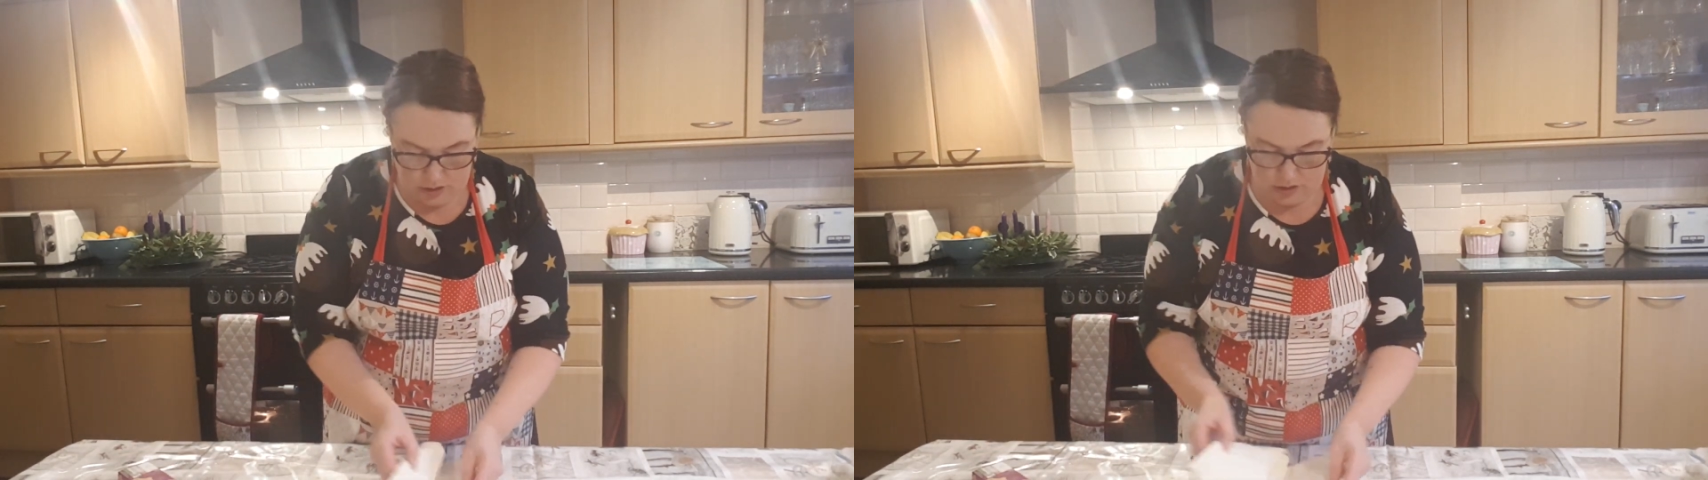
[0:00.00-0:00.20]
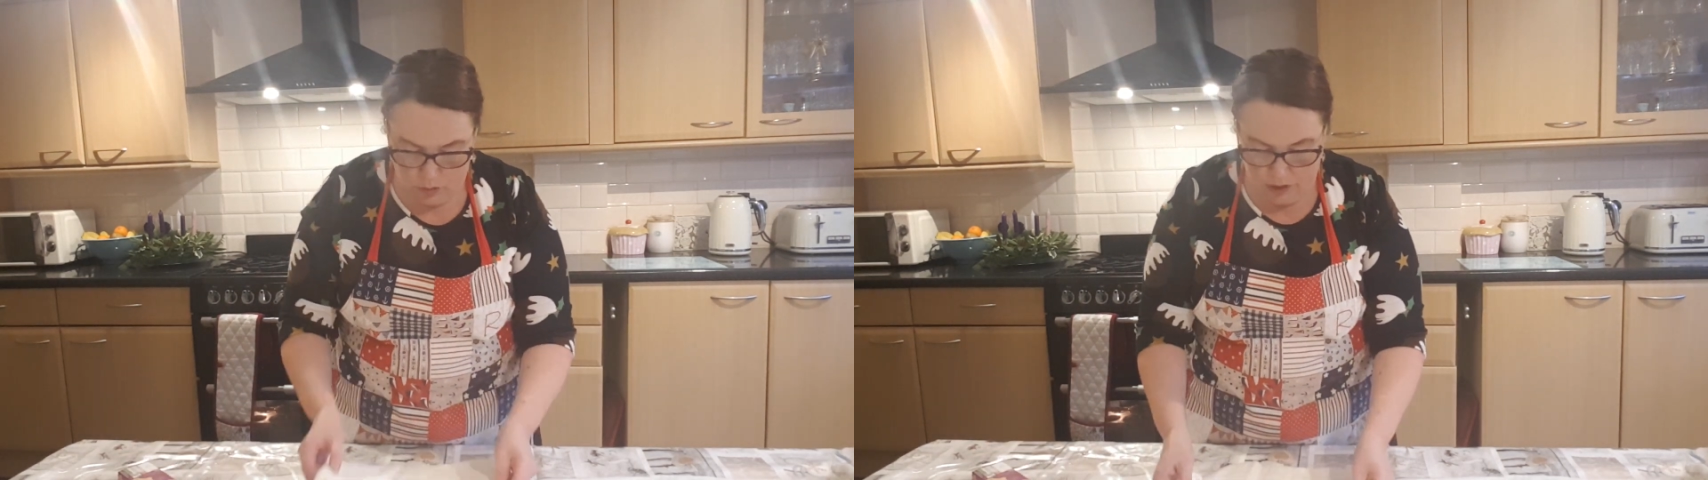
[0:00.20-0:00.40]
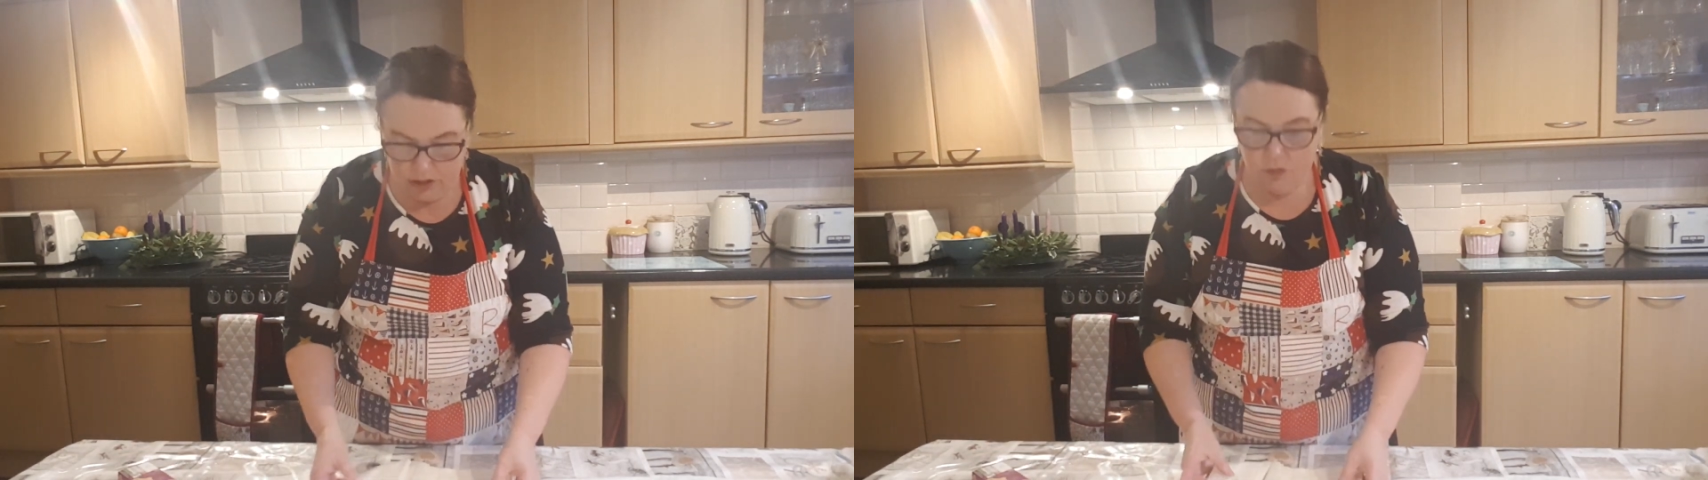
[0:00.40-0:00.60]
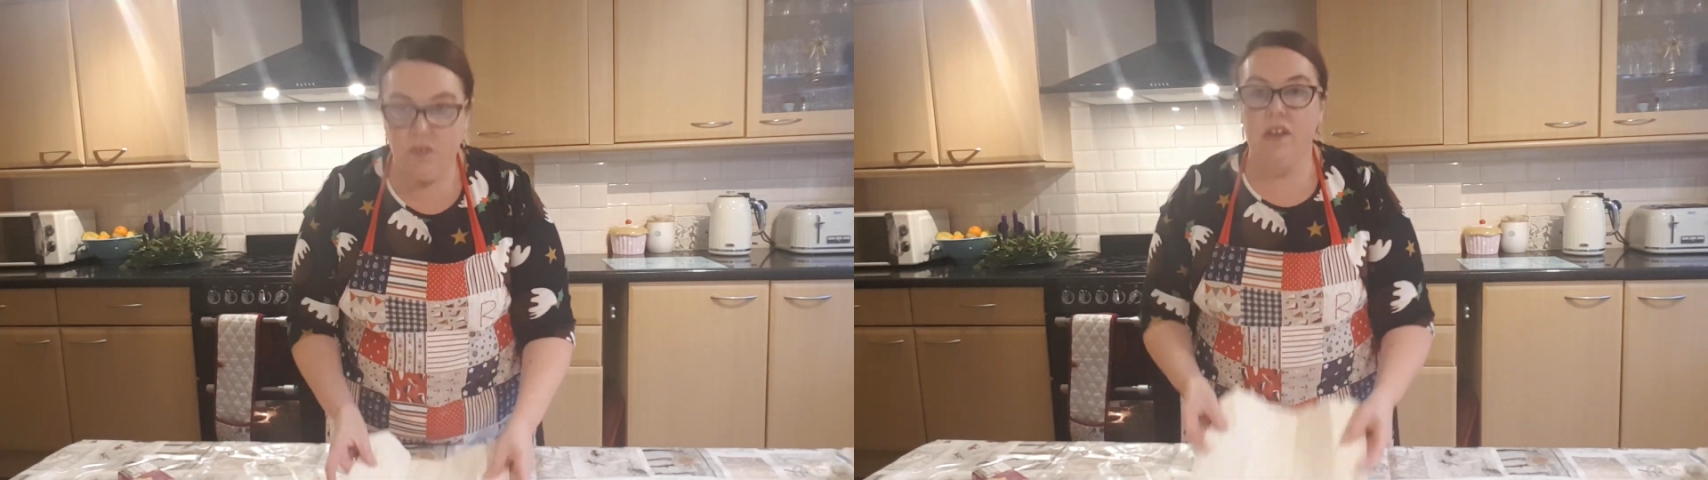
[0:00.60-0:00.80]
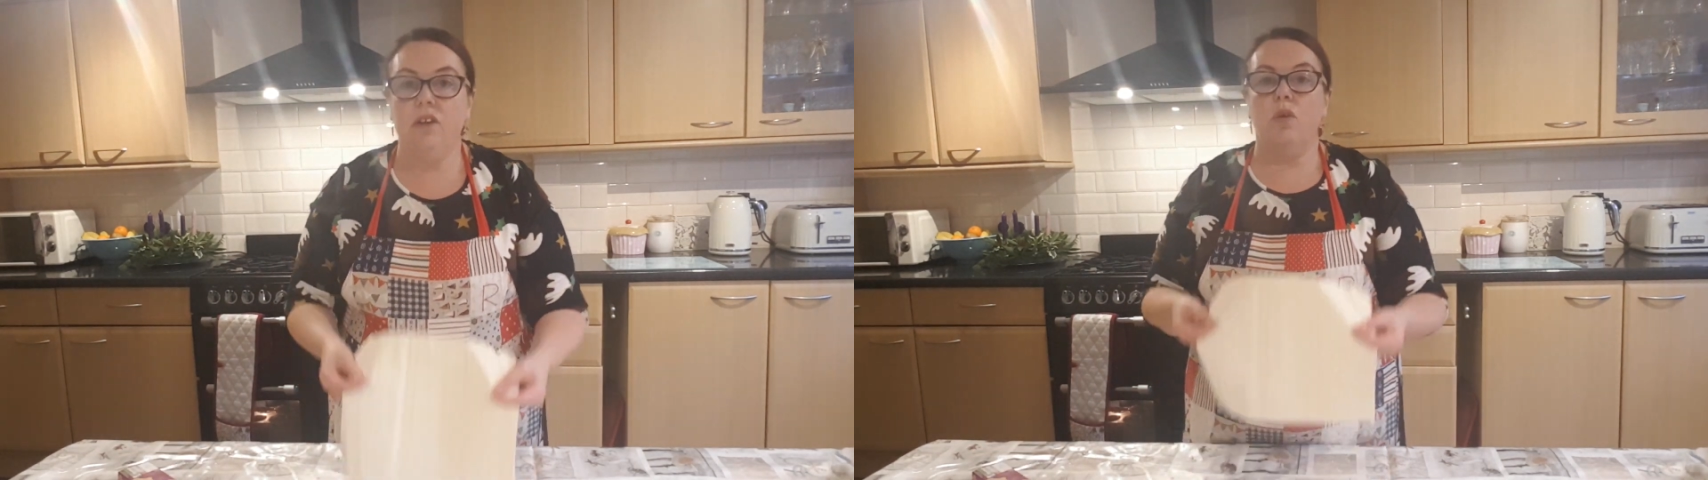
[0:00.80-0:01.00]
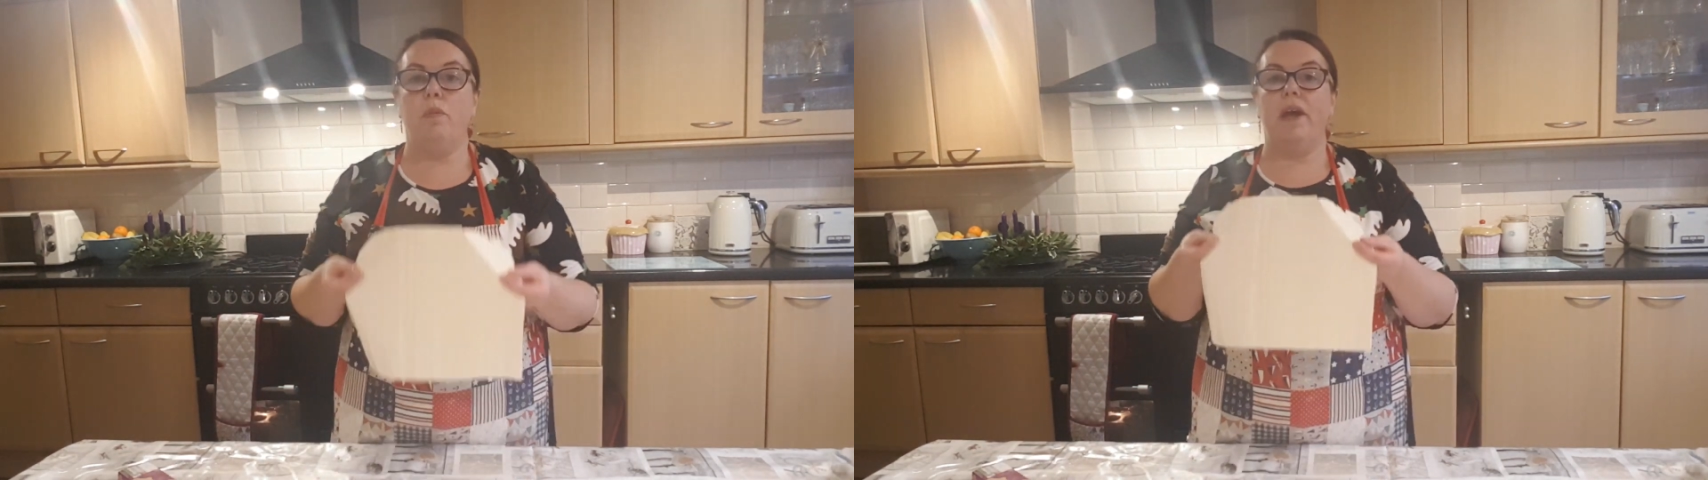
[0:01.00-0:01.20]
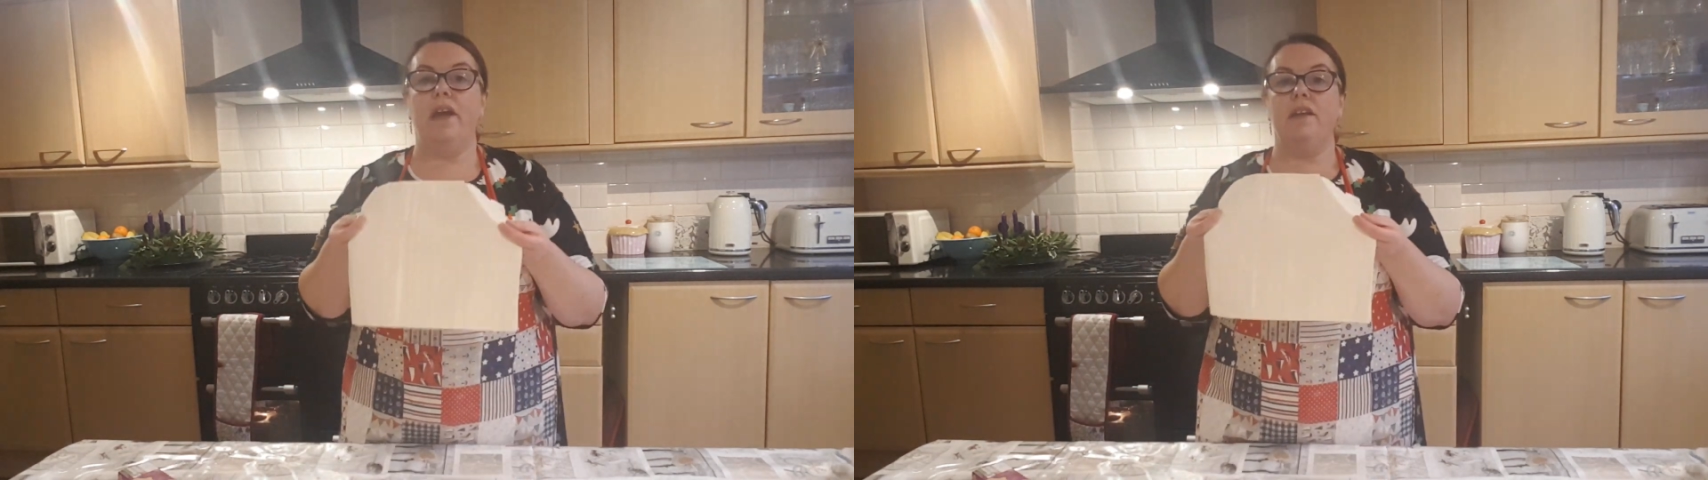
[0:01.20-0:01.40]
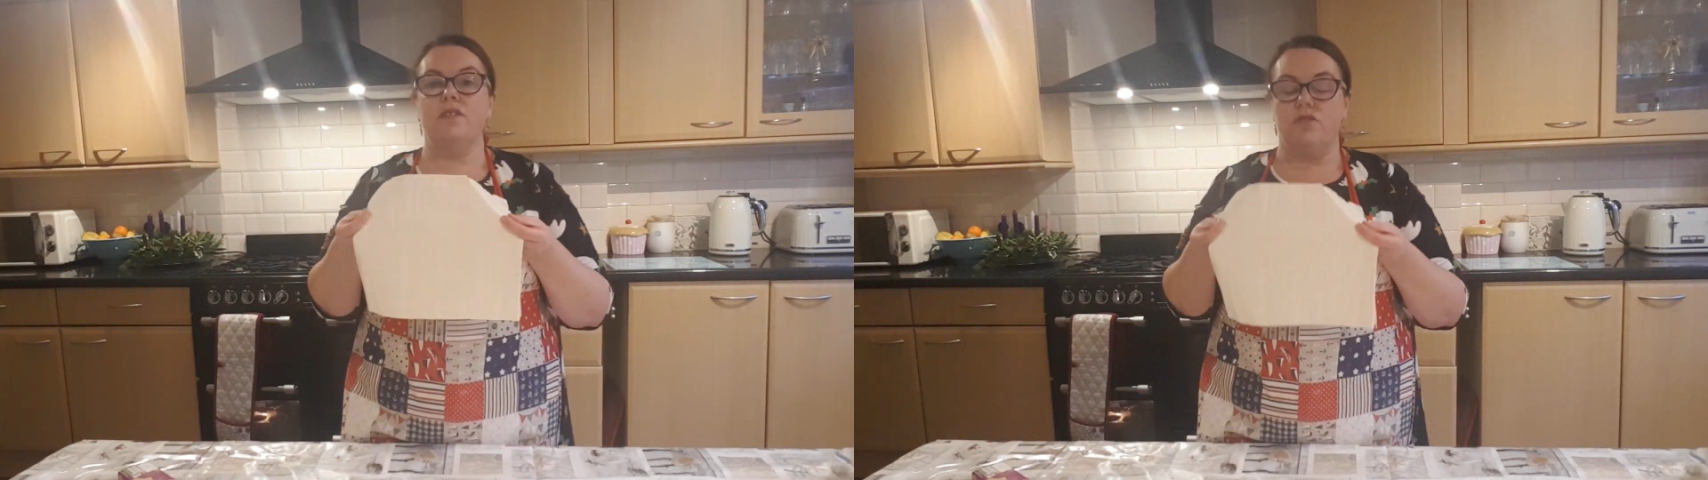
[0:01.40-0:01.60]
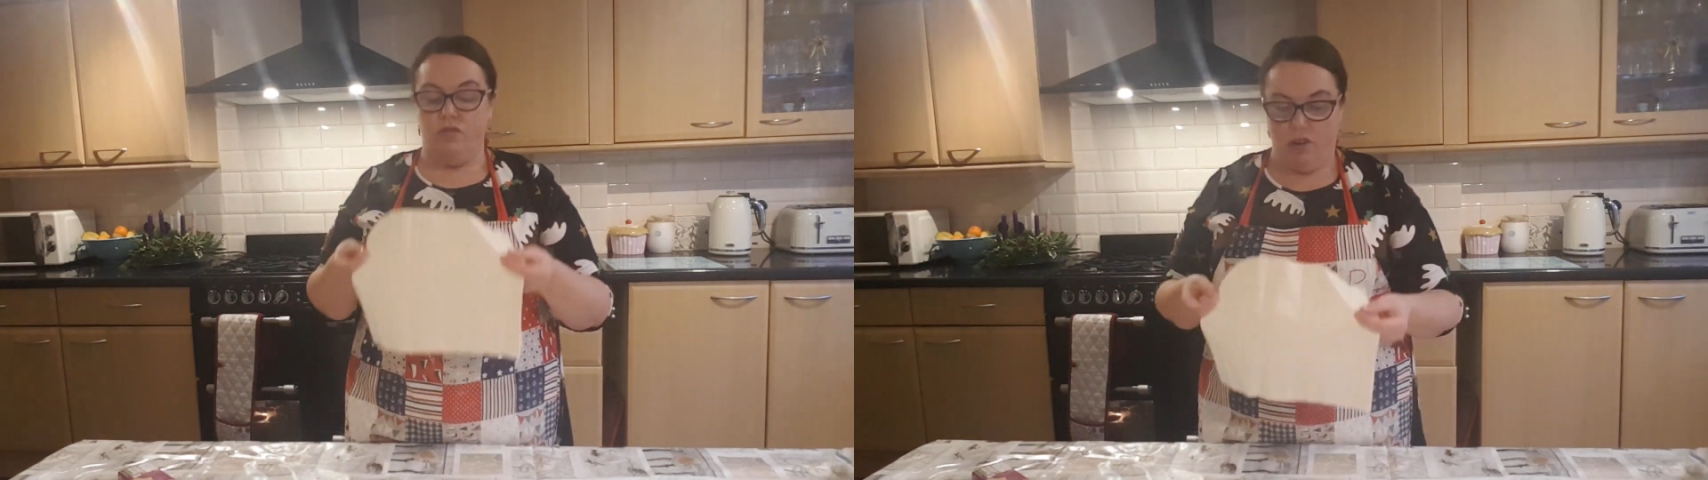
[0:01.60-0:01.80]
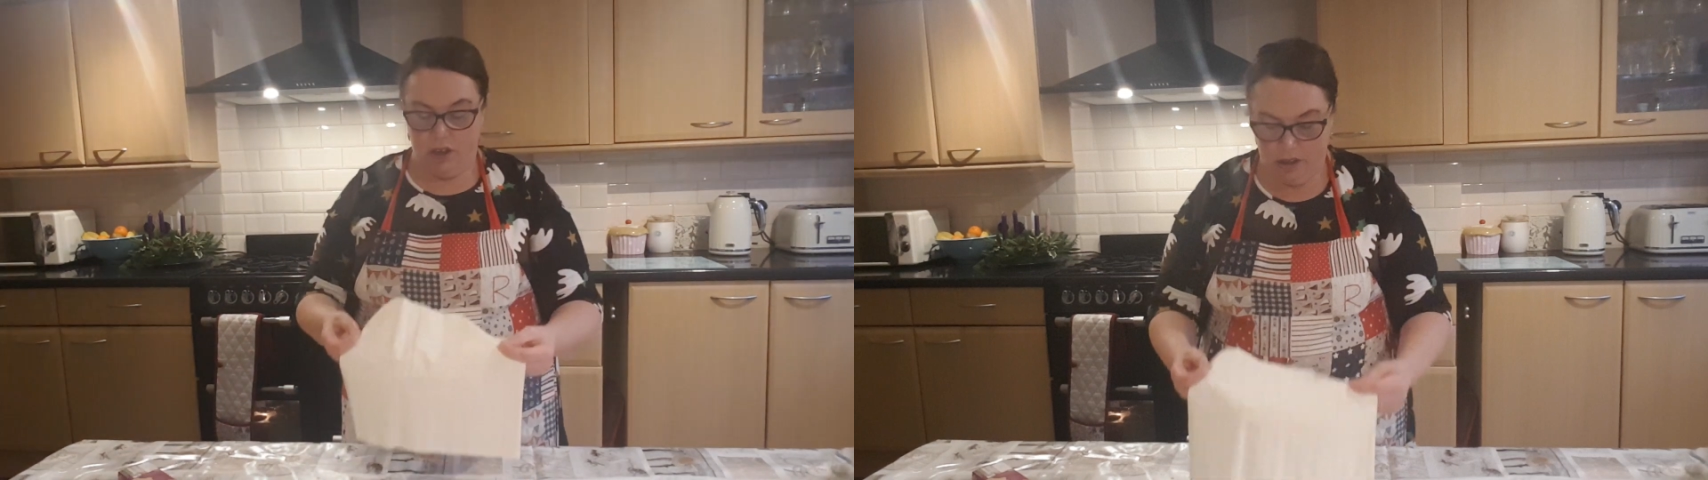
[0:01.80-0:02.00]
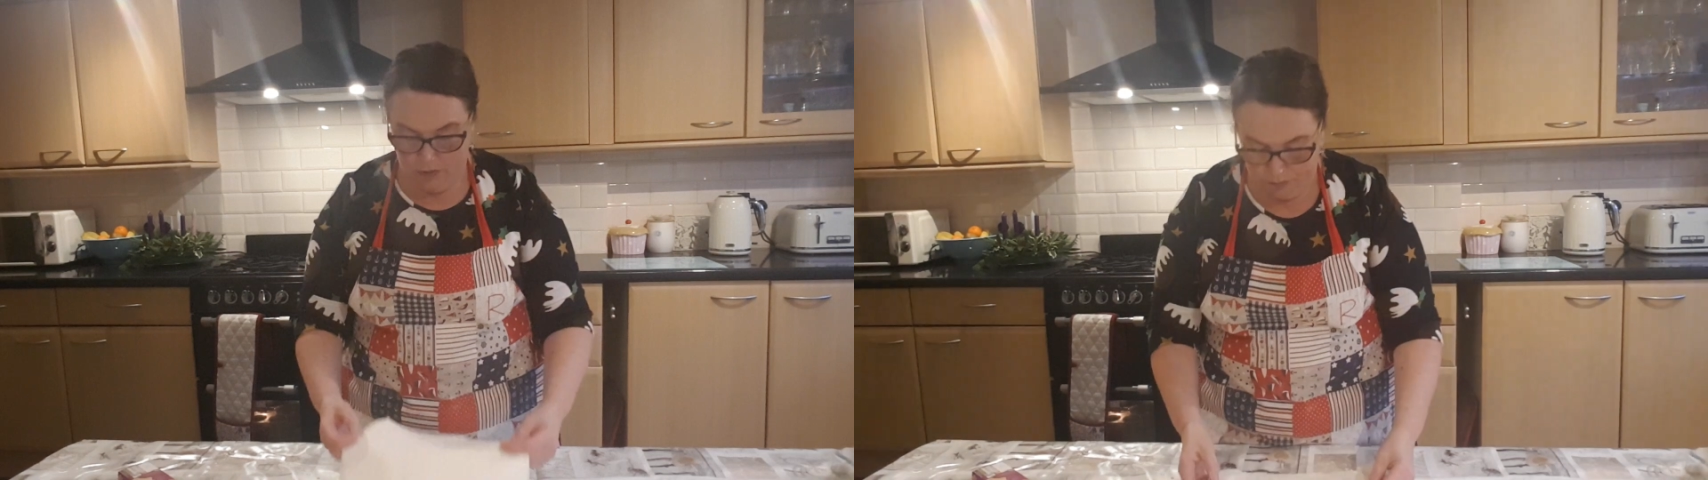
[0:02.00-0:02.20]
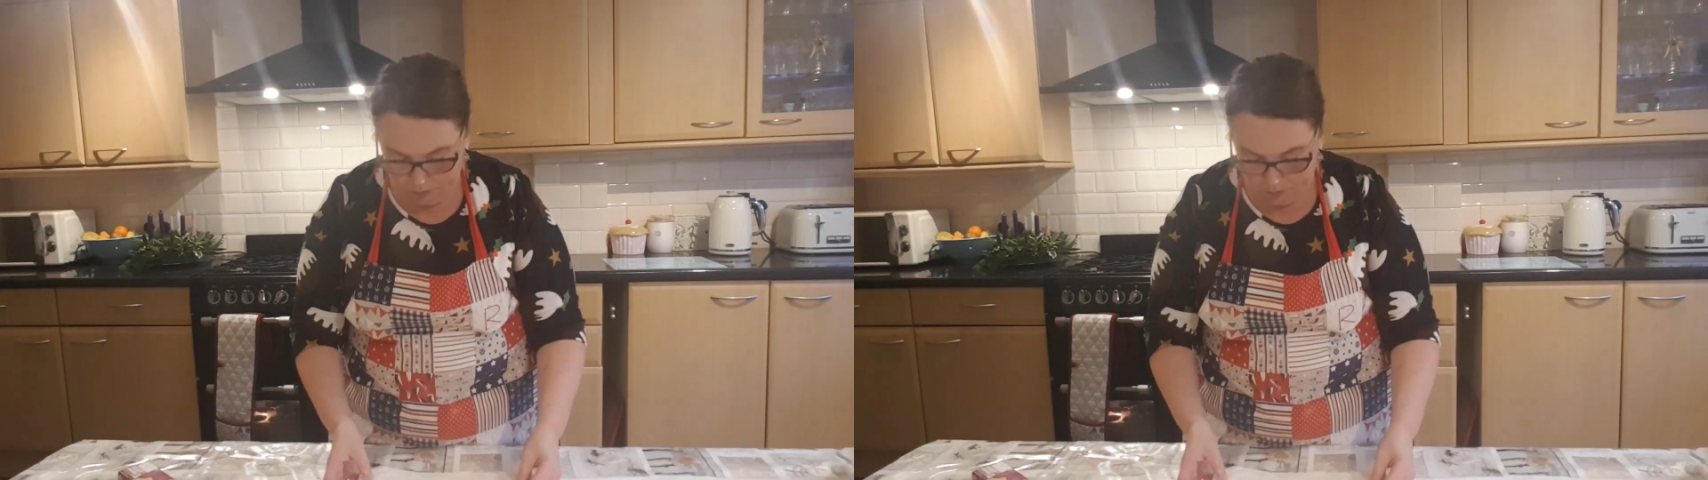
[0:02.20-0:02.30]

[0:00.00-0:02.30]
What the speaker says: So with the phyllo pastry,